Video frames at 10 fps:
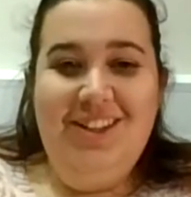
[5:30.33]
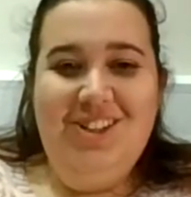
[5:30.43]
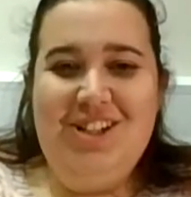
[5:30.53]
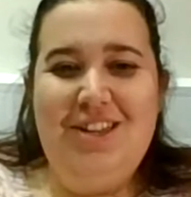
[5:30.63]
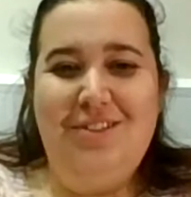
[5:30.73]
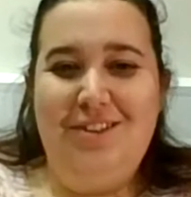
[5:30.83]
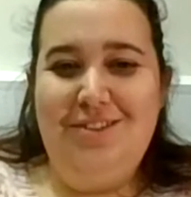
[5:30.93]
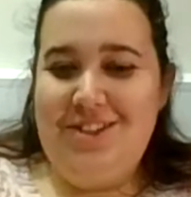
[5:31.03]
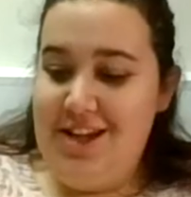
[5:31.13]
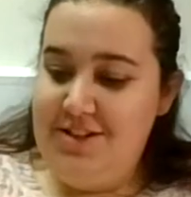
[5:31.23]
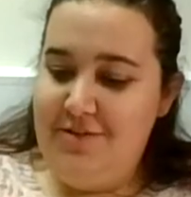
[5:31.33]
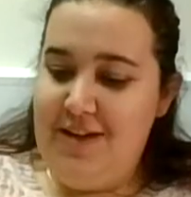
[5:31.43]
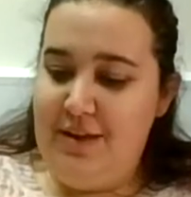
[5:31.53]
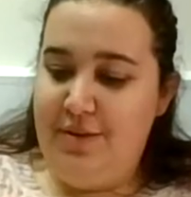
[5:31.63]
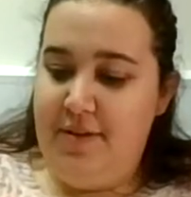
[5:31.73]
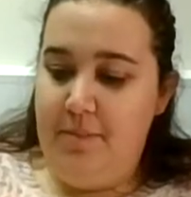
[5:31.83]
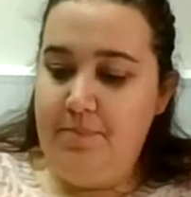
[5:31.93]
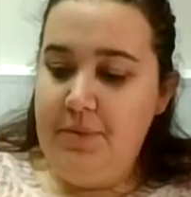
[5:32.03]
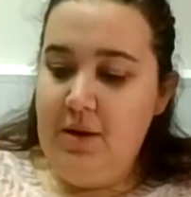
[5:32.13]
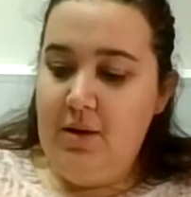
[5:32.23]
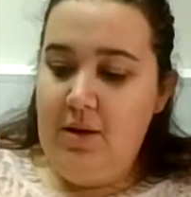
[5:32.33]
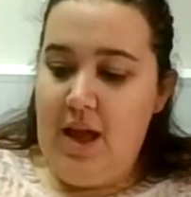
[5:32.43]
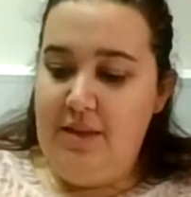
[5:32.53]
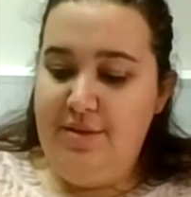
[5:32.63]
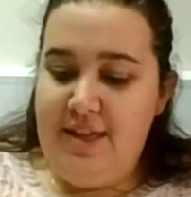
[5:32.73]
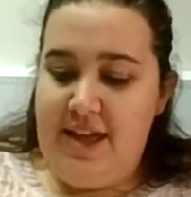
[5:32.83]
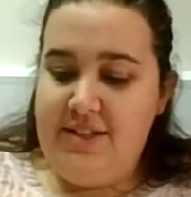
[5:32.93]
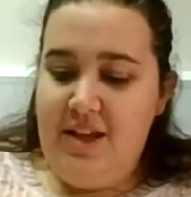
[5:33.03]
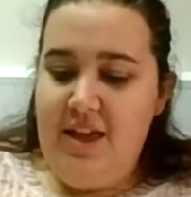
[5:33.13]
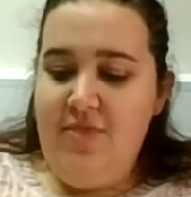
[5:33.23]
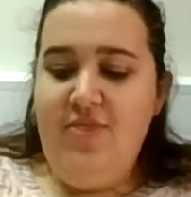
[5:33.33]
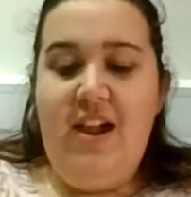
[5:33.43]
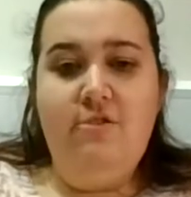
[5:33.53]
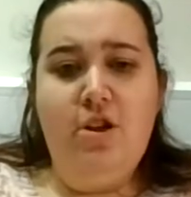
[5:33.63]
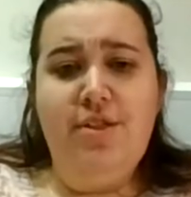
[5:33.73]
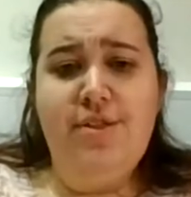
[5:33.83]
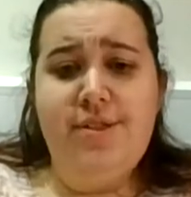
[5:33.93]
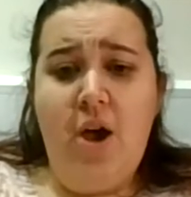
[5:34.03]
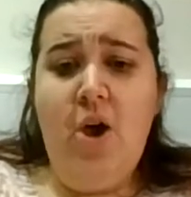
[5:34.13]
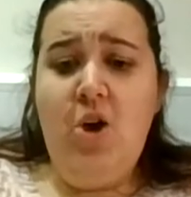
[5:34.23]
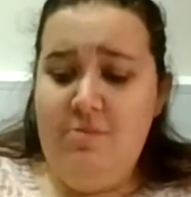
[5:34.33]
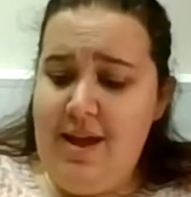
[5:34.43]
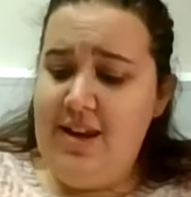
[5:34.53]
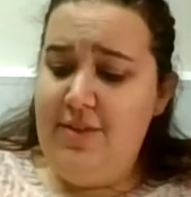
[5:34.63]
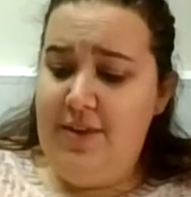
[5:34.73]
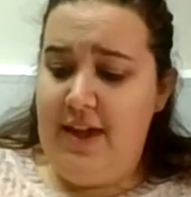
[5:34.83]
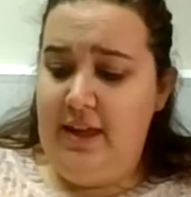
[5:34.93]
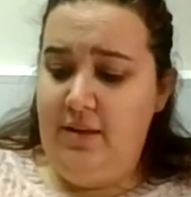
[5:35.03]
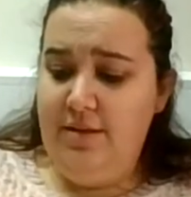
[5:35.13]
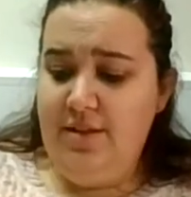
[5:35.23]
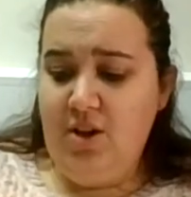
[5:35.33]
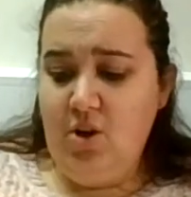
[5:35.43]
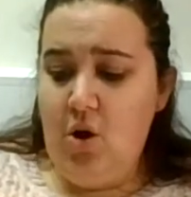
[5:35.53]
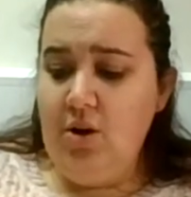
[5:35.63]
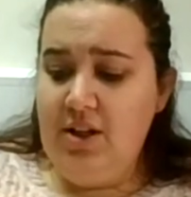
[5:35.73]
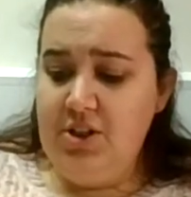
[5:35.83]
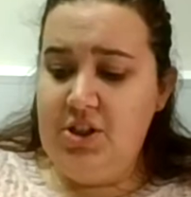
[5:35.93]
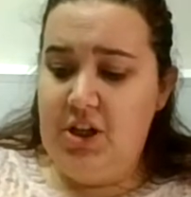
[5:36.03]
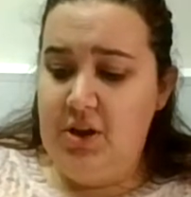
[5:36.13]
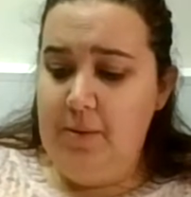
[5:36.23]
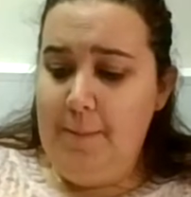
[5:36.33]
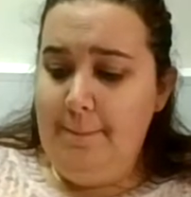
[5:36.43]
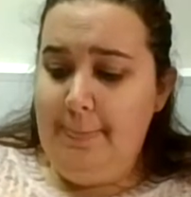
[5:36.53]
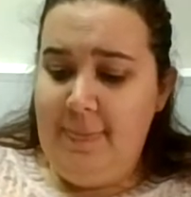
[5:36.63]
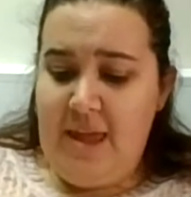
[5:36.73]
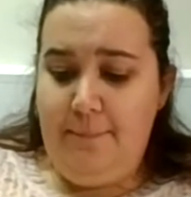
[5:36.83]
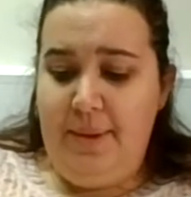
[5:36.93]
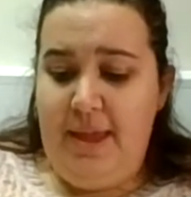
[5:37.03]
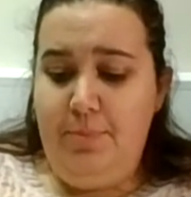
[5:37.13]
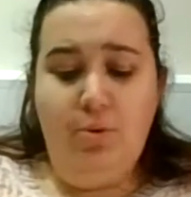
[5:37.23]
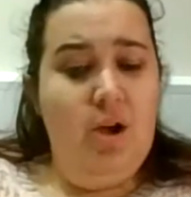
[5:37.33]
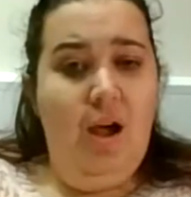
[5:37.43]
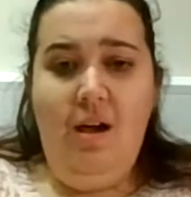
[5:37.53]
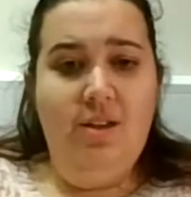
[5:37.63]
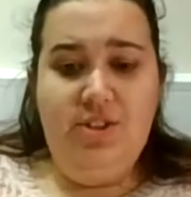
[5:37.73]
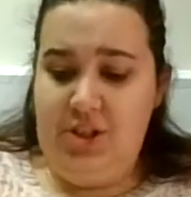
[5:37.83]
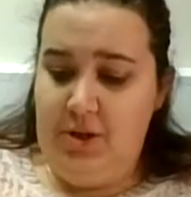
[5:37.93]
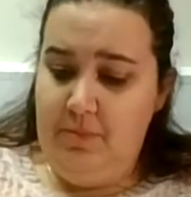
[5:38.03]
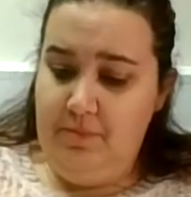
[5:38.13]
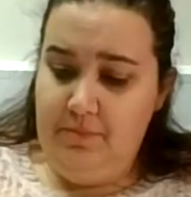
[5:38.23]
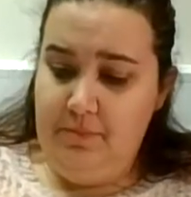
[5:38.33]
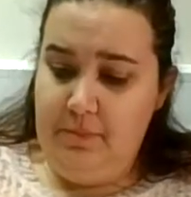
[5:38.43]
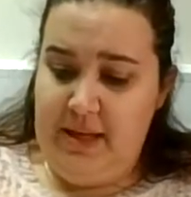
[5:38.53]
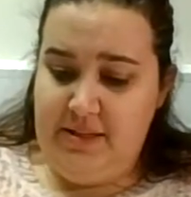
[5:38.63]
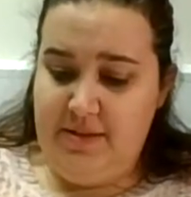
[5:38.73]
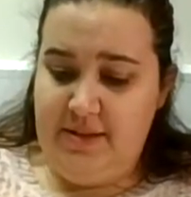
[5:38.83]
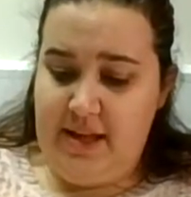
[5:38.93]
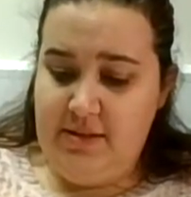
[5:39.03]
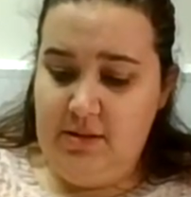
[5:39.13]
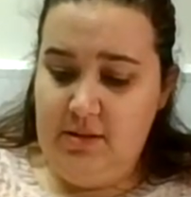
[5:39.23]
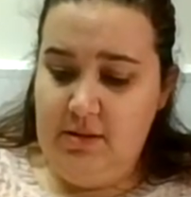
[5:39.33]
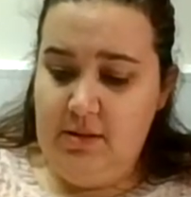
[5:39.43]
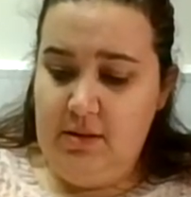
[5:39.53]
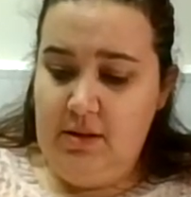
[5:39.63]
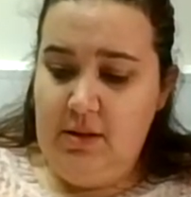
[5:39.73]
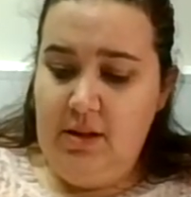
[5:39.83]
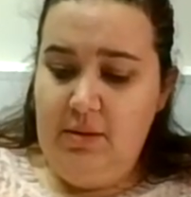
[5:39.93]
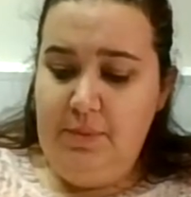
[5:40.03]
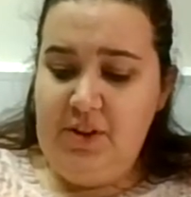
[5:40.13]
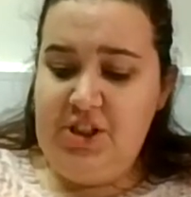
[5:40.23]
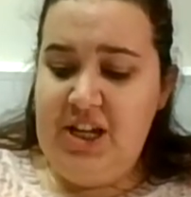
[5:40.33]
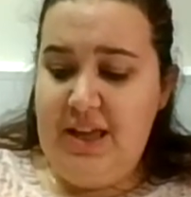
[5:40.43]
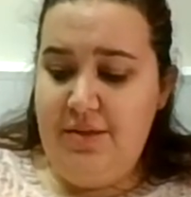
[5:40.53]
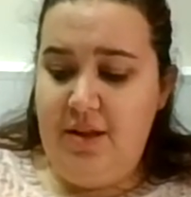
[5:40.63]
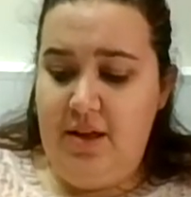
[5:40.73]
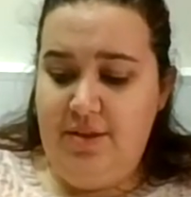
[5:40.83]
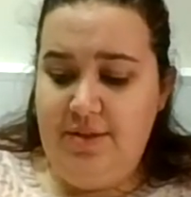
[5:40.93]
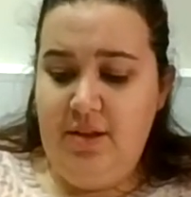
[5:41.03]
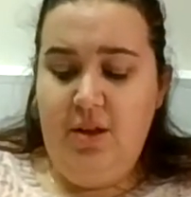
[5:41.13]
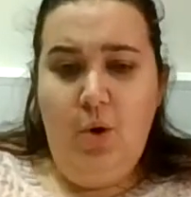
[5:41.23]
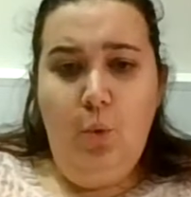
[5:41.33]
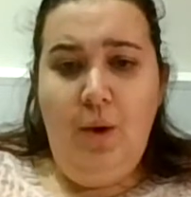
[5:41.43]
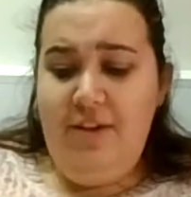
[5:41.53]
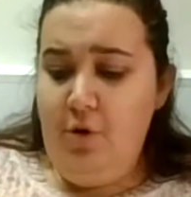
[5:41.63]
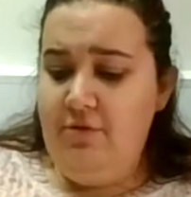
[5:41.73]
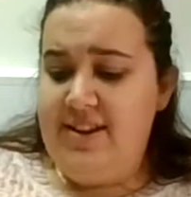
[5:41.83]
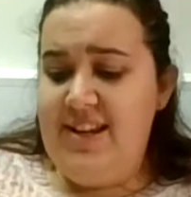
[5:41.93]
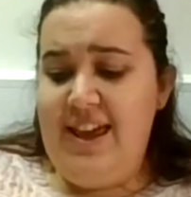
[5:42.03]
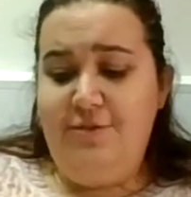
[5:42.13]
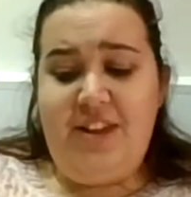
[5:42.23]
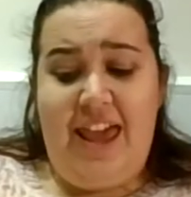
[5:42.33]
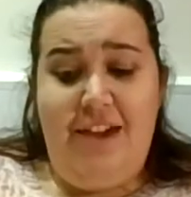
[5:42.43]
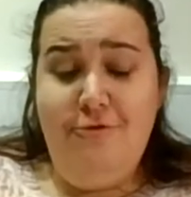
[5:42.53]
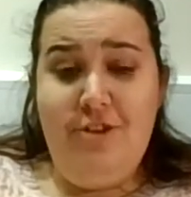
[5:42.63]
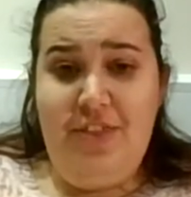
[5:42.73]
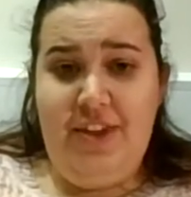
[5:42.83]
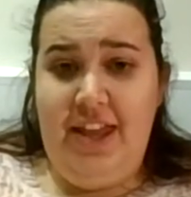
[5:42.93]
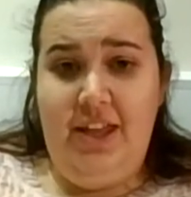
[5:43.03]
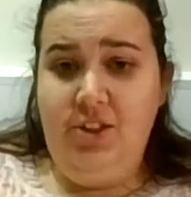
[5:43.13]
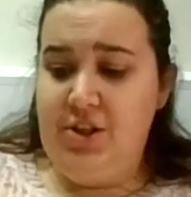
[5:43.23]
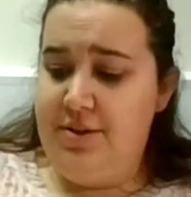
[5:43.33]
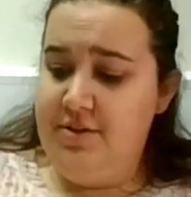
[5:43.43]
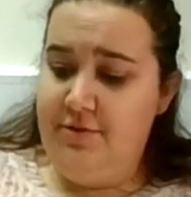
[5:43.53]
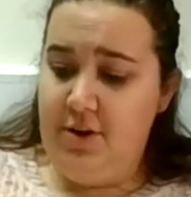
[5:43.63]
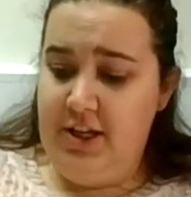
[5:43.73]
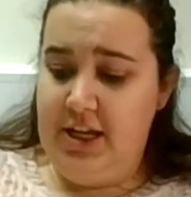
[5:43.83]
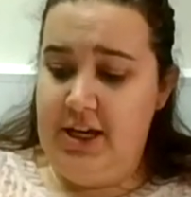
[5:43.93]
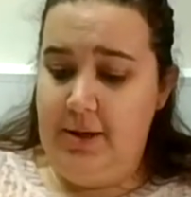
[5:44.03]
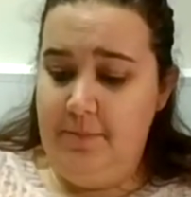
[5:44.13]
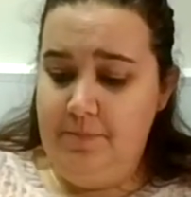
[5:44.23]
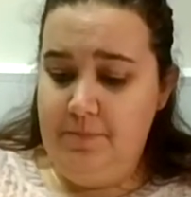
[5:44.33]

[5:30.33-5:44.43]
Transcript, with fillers: Jesus turned to face them and said, There are so many things that God can do that people can't do, Peter said. But Jesus, we've already left everything just to follow you.